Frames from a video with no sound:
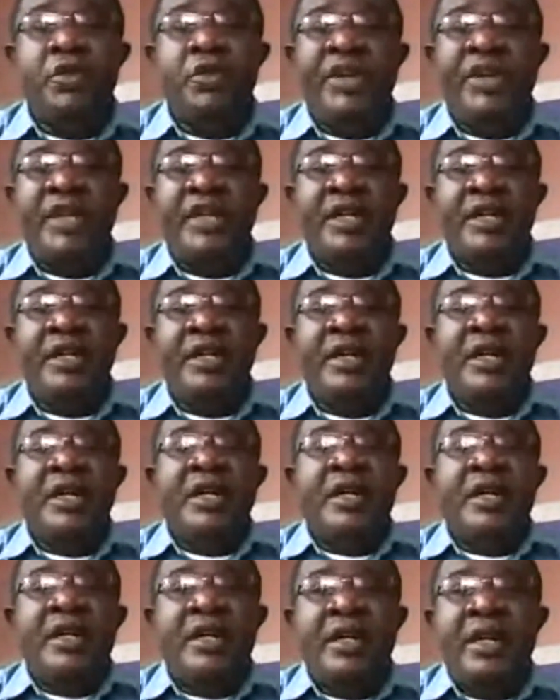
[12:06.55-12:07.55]
Now,
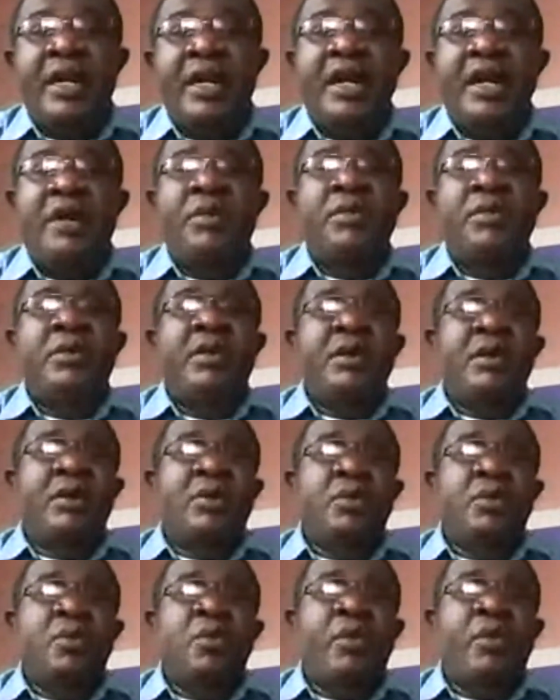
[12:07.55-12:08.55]
why these
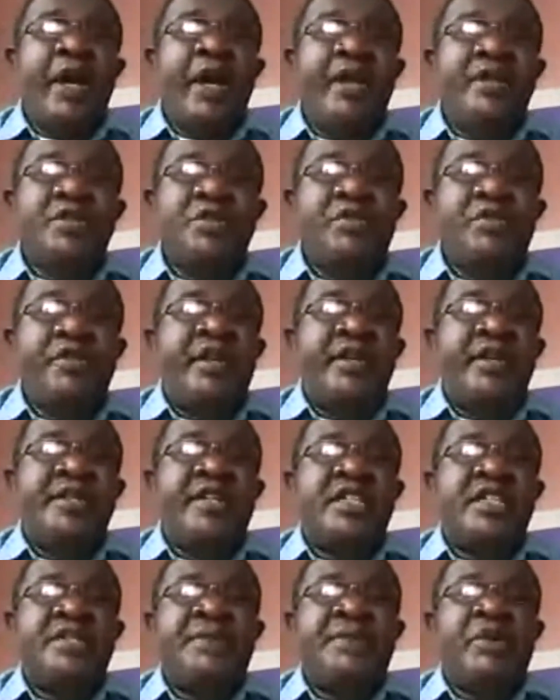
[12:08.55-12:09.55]
questions are necessary is
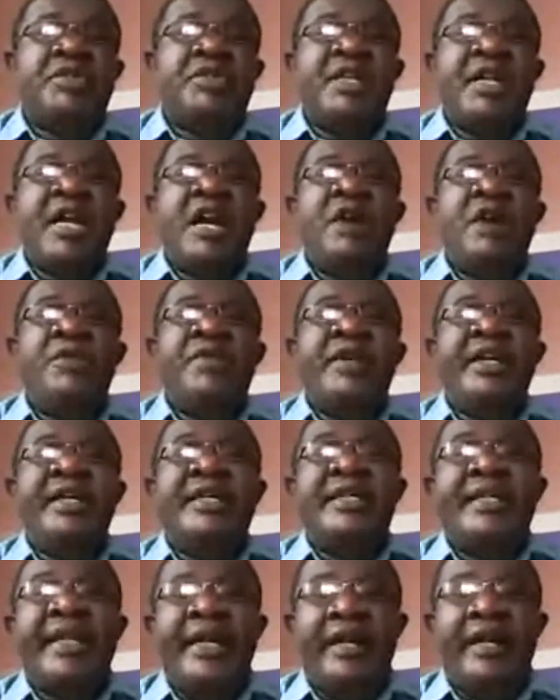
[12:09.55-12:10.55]
because now they
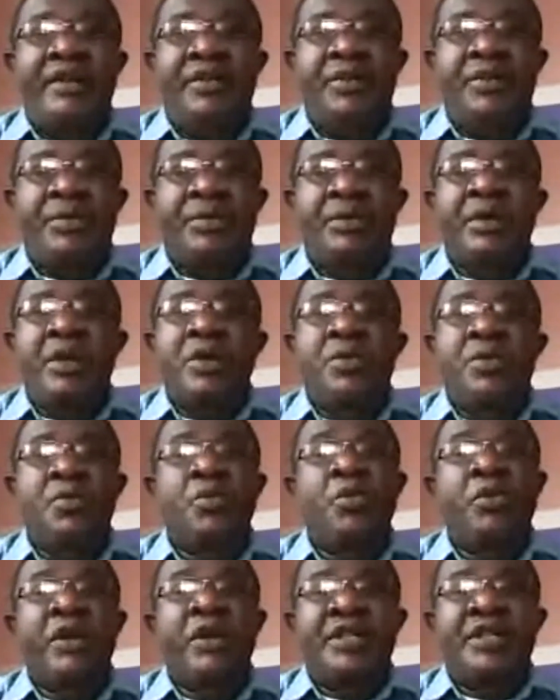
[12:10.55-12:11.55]
tell you
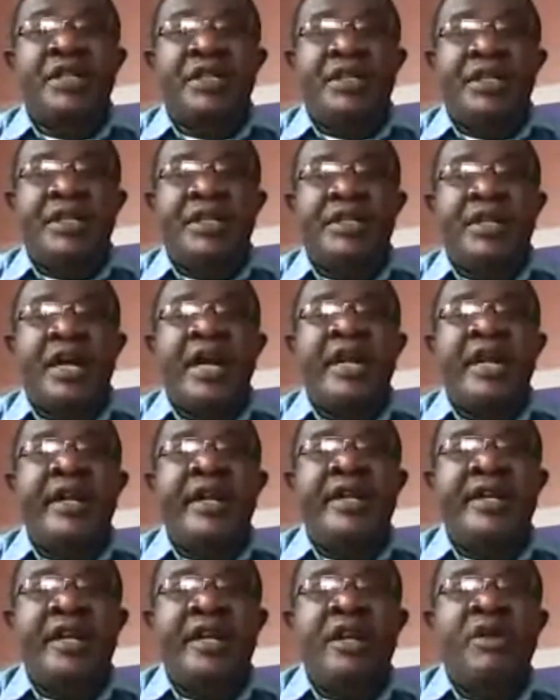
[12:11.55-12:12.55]
what it is and they
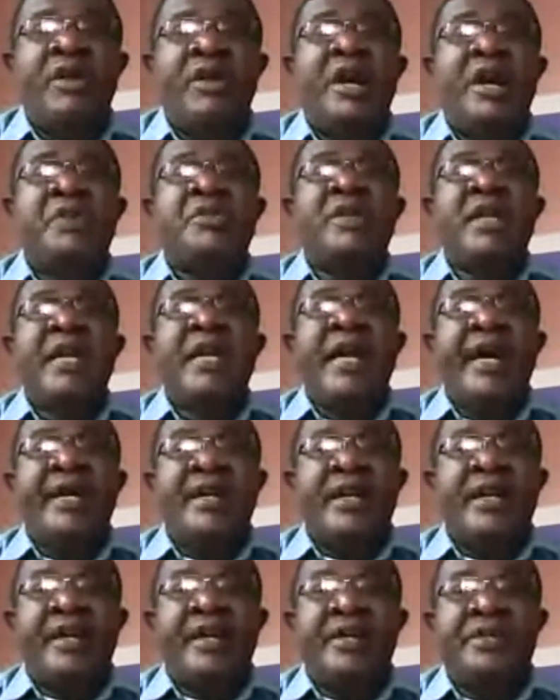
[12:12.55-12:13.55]
tell you how to guide
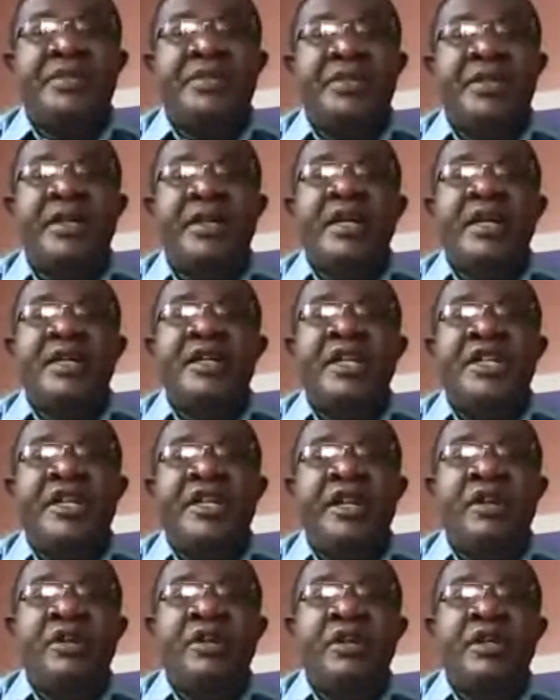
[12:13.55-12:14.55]
against it.
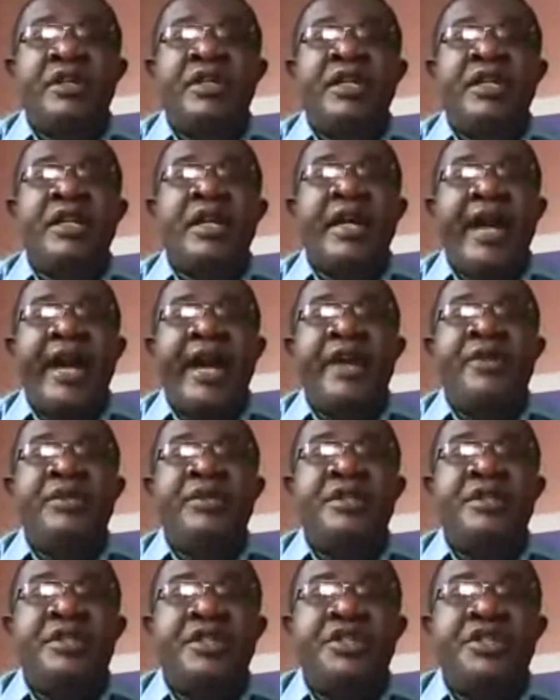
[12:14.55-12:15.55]
The guide
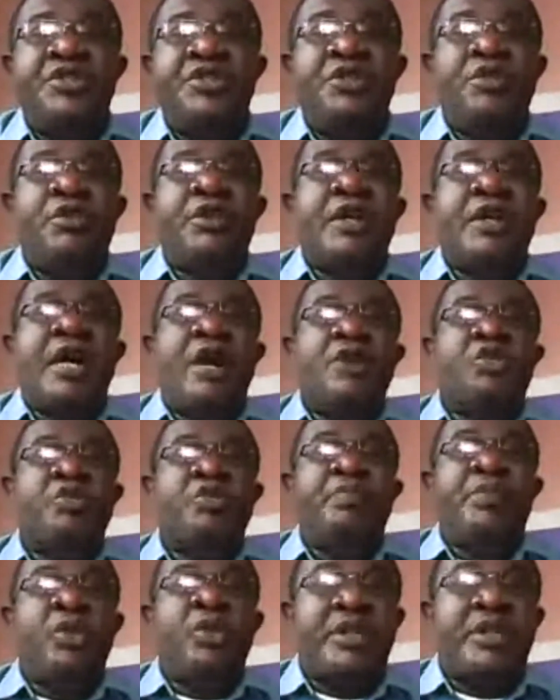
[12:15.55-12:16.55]
teach you on how to
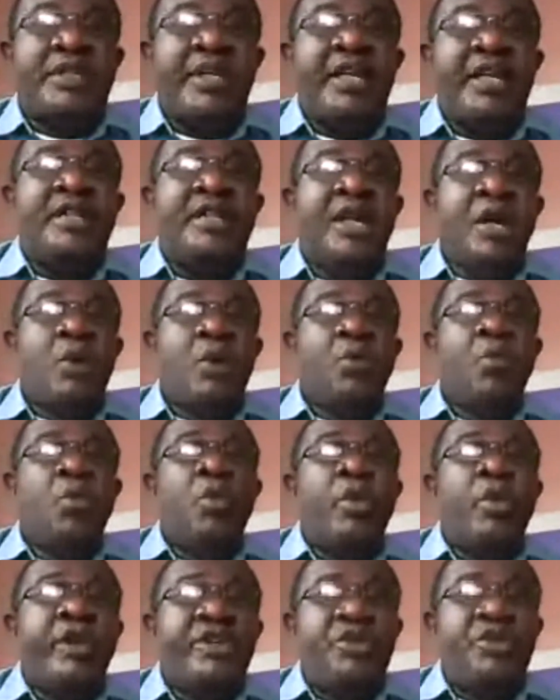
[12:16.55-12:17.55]
protect
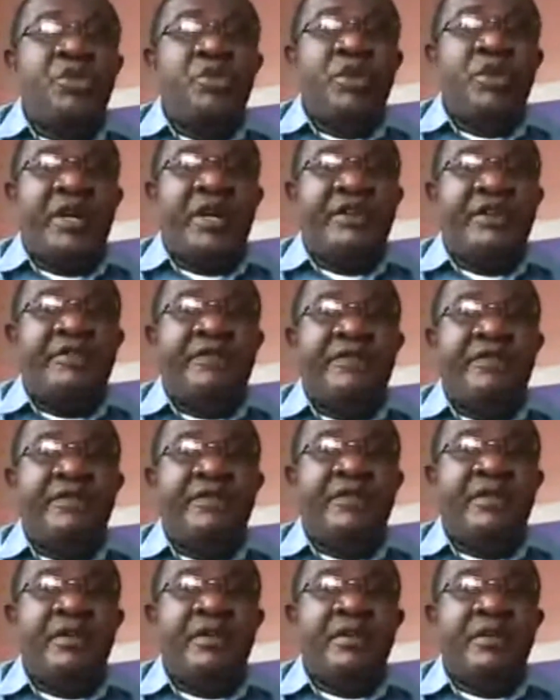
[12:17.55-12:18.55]
what you have
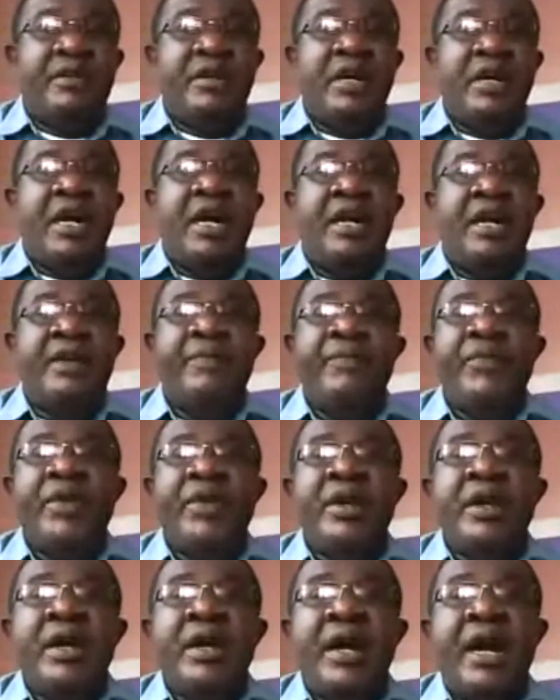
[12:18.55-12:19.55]
and
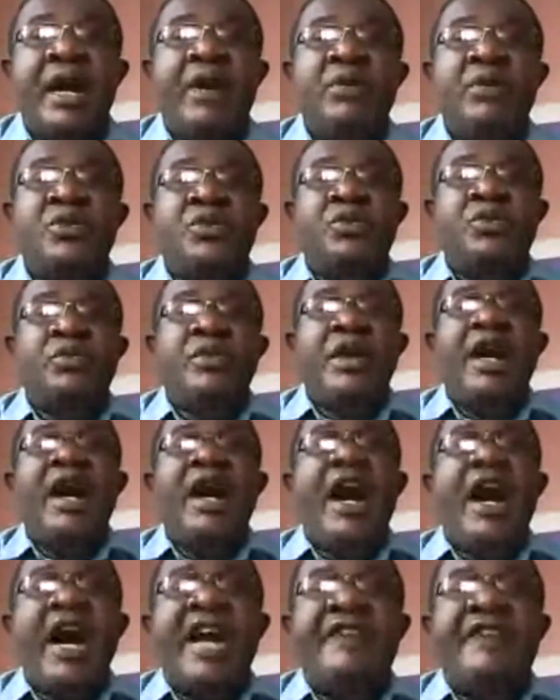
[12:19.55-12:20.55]
how to
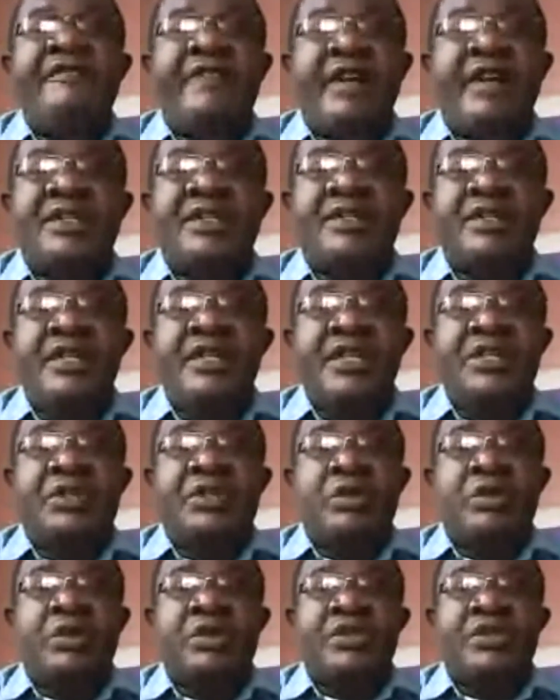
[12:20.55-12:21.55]
advance its
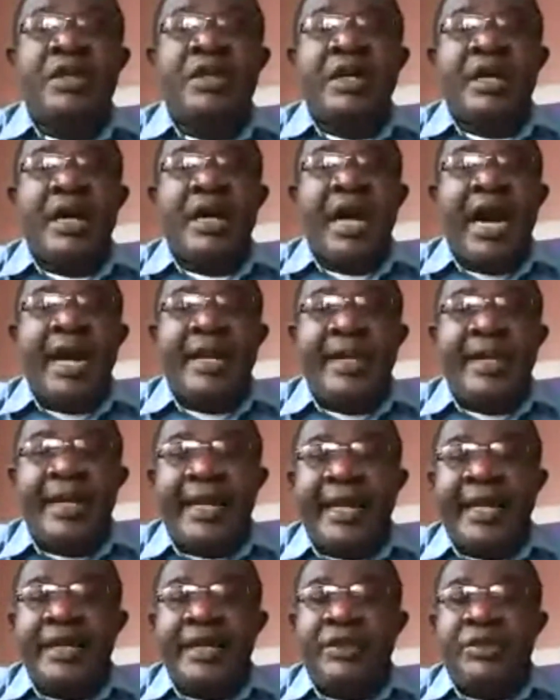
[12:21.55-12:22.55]
course and
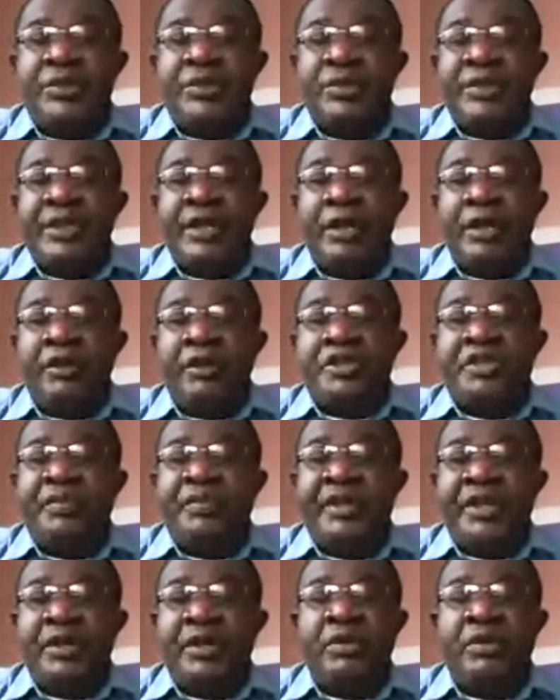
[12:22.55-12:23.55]
get to the ultimate
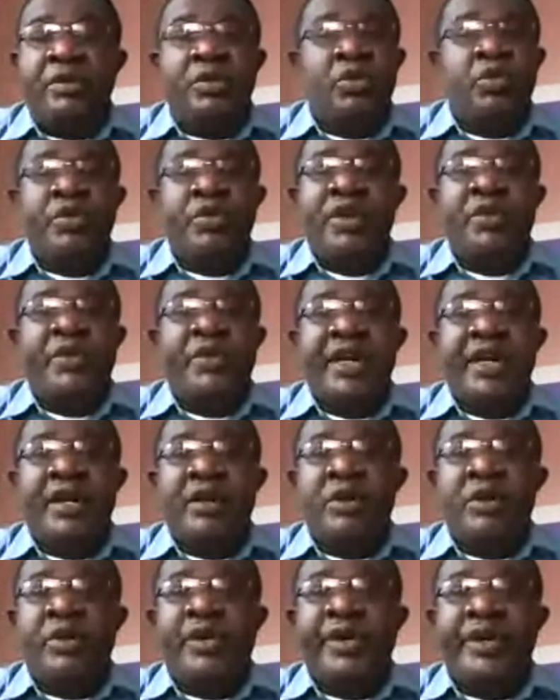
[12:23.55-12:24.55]
goal where we are going.